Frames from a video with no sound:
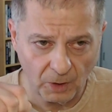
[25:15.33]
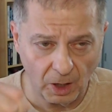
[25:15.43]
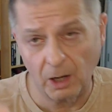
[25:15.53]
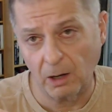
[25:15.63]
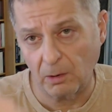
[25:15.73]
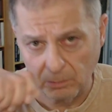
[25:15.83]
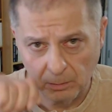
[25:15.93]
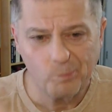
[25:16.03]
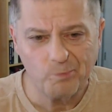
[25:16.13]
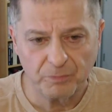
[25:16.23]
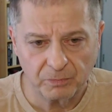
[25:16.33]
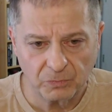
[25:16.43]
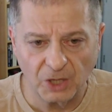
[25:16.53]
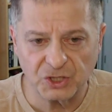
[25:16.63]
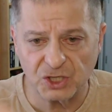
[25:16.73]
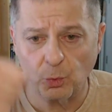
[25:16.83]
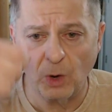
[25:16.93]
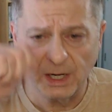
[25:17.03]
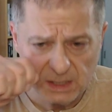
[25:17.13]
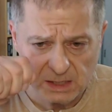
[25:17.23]
not just
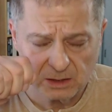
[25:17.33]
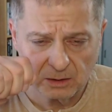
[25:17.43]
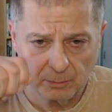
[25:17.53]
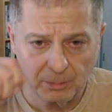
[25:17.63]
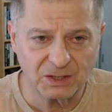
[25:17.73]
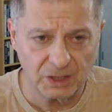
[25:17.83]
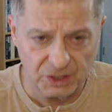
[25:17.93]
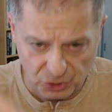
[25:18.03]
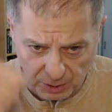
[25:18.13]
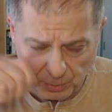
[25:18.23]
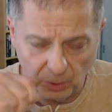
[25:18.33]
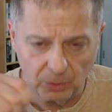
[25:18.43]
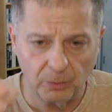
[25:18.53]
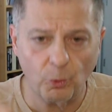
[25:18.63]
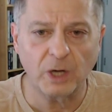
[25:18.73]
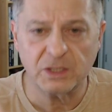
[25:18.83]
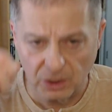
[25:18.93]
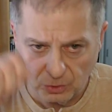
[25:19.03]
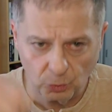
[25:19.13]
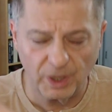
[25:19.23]
once, but a triple once,
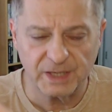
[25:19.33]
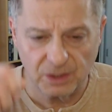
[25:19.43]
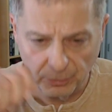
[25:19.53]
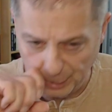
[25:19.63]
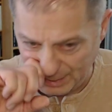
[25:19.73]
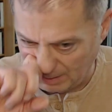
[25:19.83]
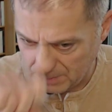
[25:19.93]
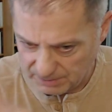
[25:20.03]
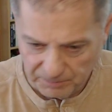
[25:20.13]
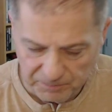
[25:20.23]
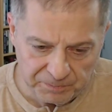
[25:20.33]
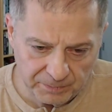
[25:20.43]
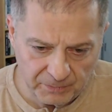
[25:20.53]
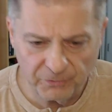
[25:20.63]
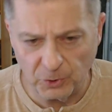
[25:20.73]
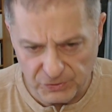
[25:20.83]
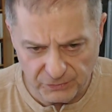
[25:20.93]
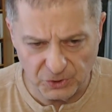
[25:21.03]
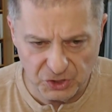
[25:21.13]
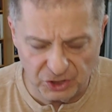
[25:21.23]
twice, three times. Of course,
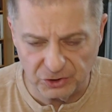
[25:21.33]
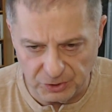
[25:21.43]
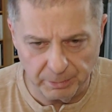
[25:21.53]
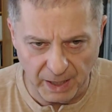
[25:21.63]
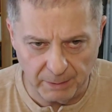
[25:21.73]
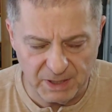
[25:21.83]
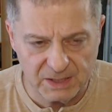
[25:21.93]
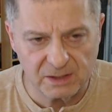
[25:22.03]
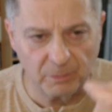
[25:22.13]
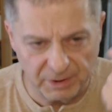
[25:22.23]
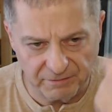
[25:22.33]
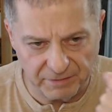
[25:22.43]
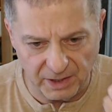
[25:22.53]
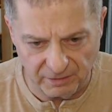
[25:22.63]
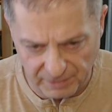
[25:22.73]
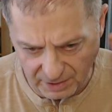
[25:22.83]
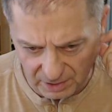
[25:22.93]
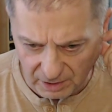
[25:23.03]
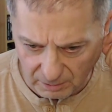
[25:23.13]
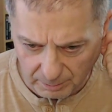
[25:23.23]
for children, babies, it'll be very, very
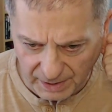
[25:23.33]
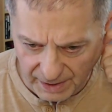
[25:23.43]
little. But